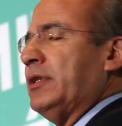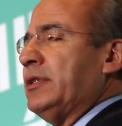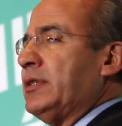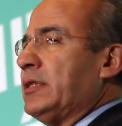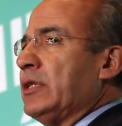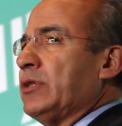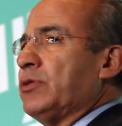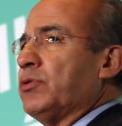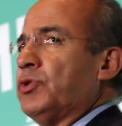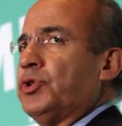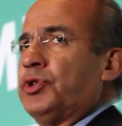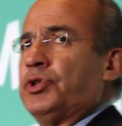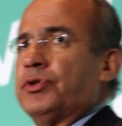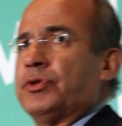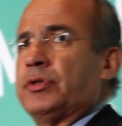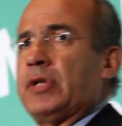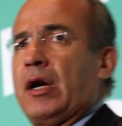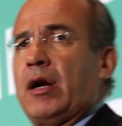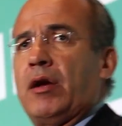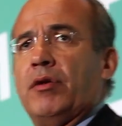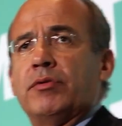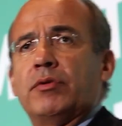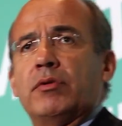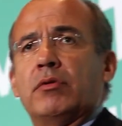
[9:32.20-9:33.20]
institutions
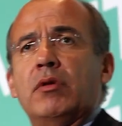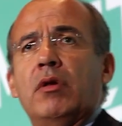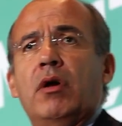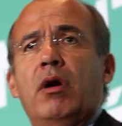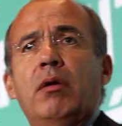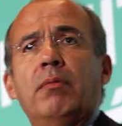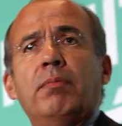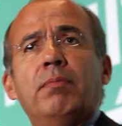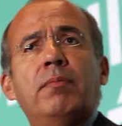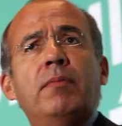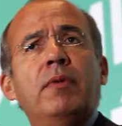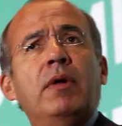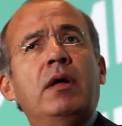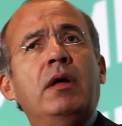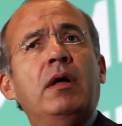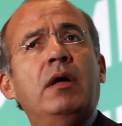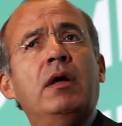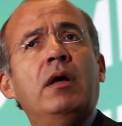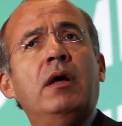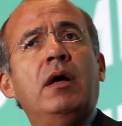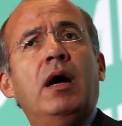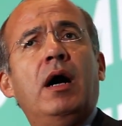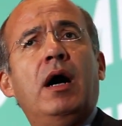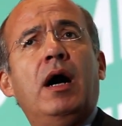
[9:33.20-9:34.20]
around the globe,
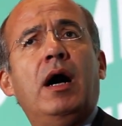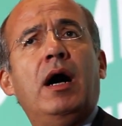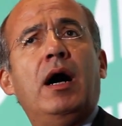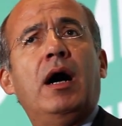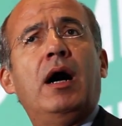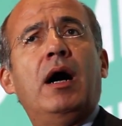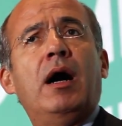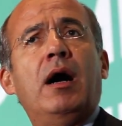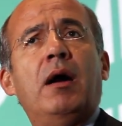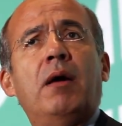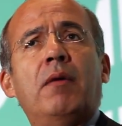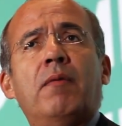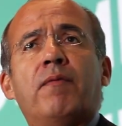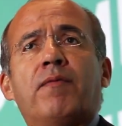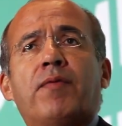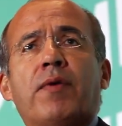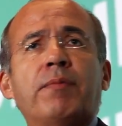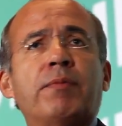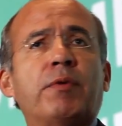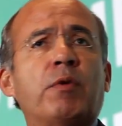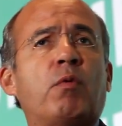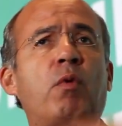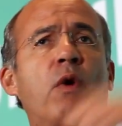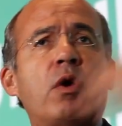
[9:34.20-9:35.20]

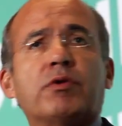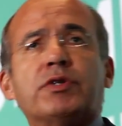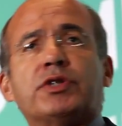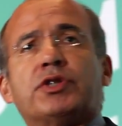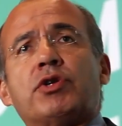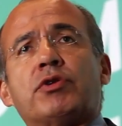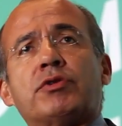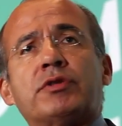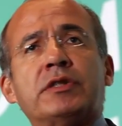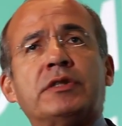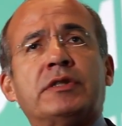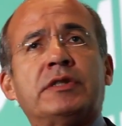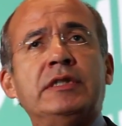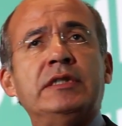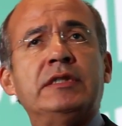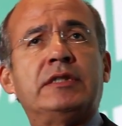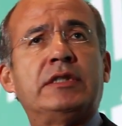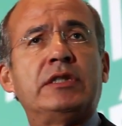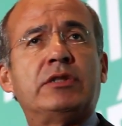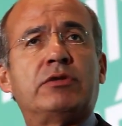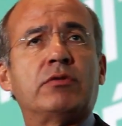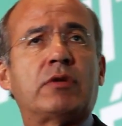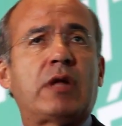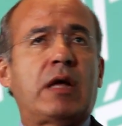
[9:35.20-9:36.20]
from the World Resources
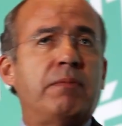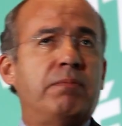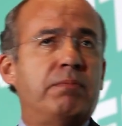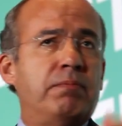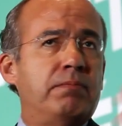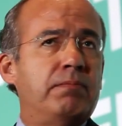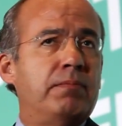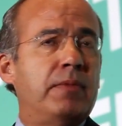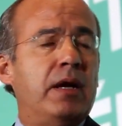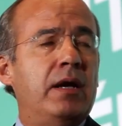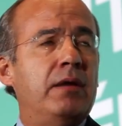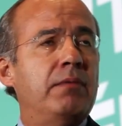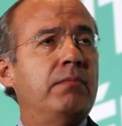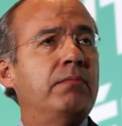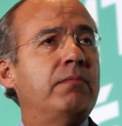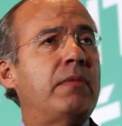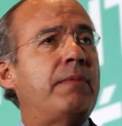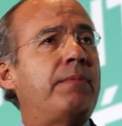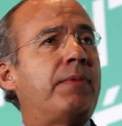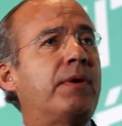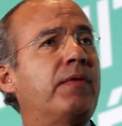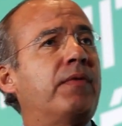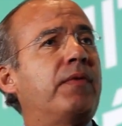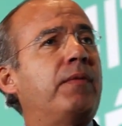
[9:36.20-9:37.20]
Institute, I'm a
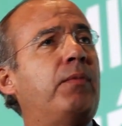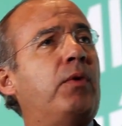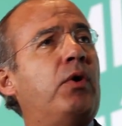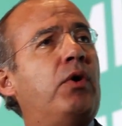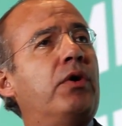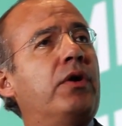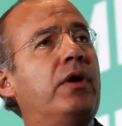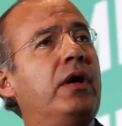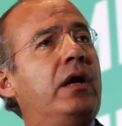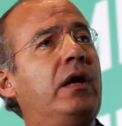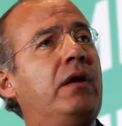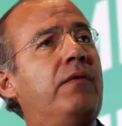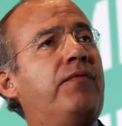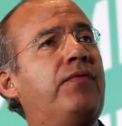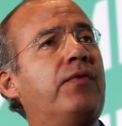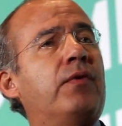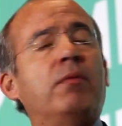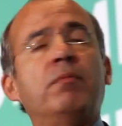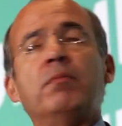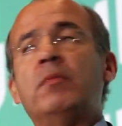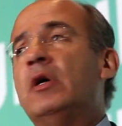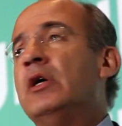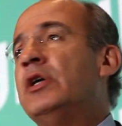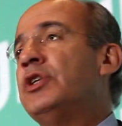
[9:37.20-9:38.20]
member of the board there,
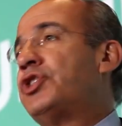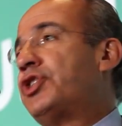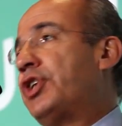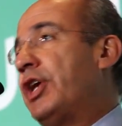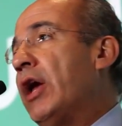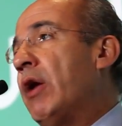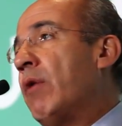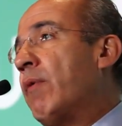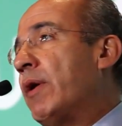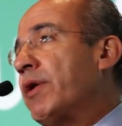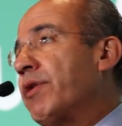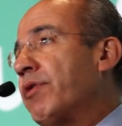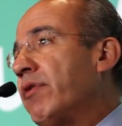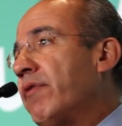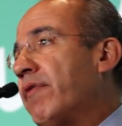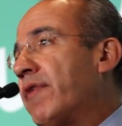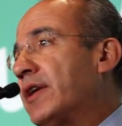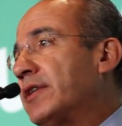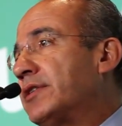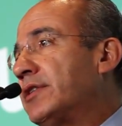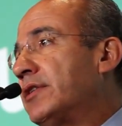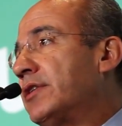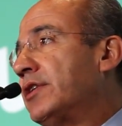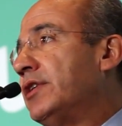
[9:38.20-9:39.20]
from Tsinghua
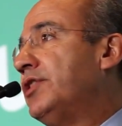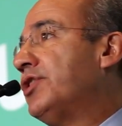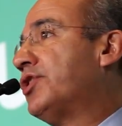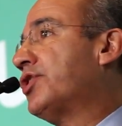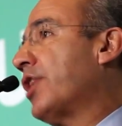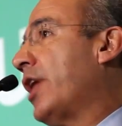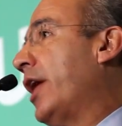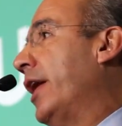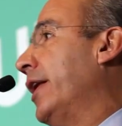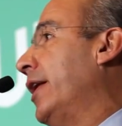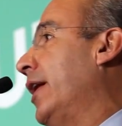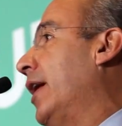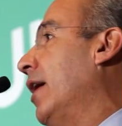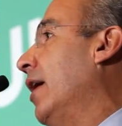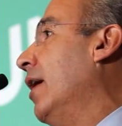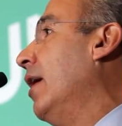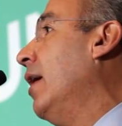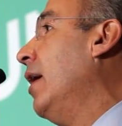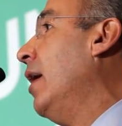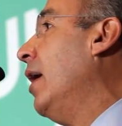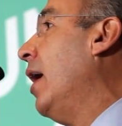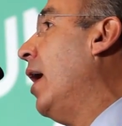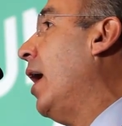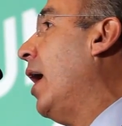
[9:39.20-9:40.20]
University in China,
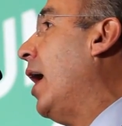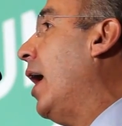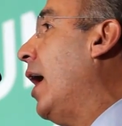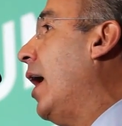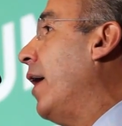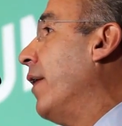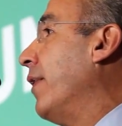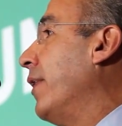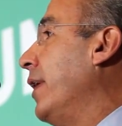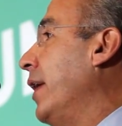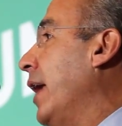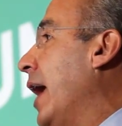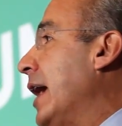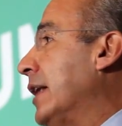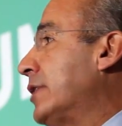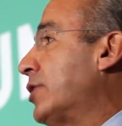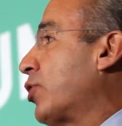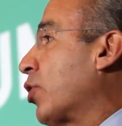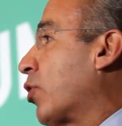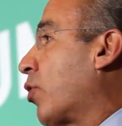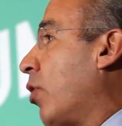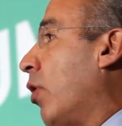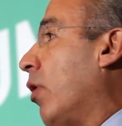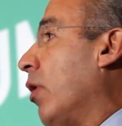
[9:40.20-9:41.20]
and the
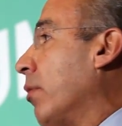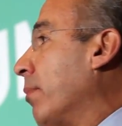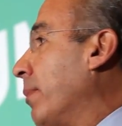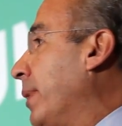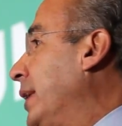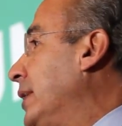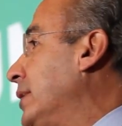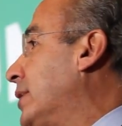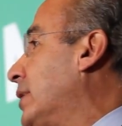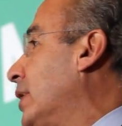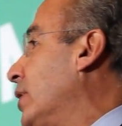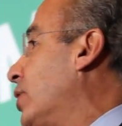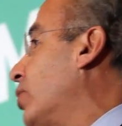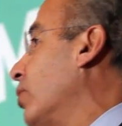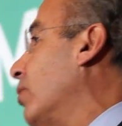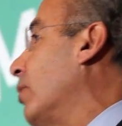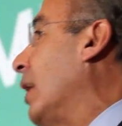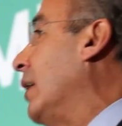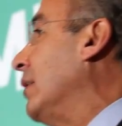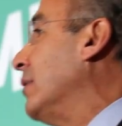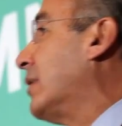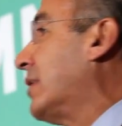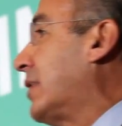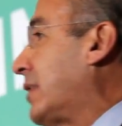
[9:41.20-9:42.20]
Stockholm Institute,
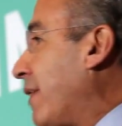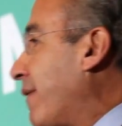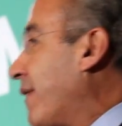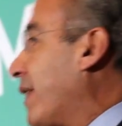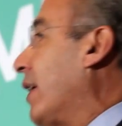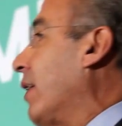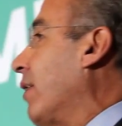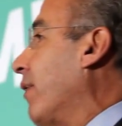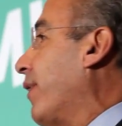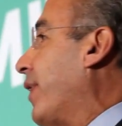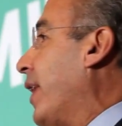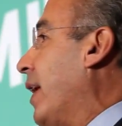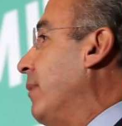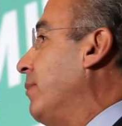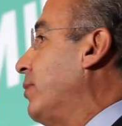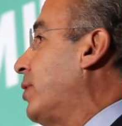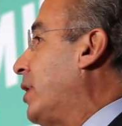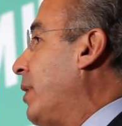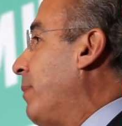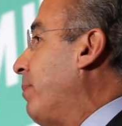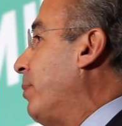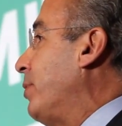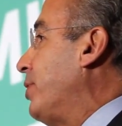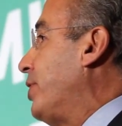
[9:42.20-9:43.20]
and several of them,
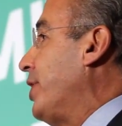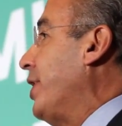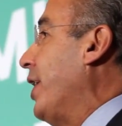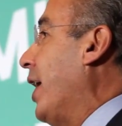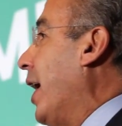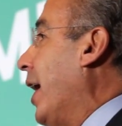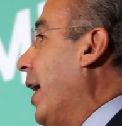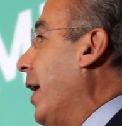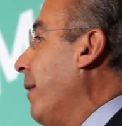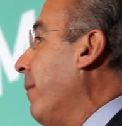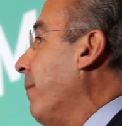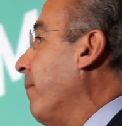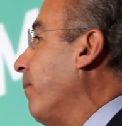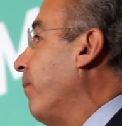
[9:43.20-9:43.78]
GGI.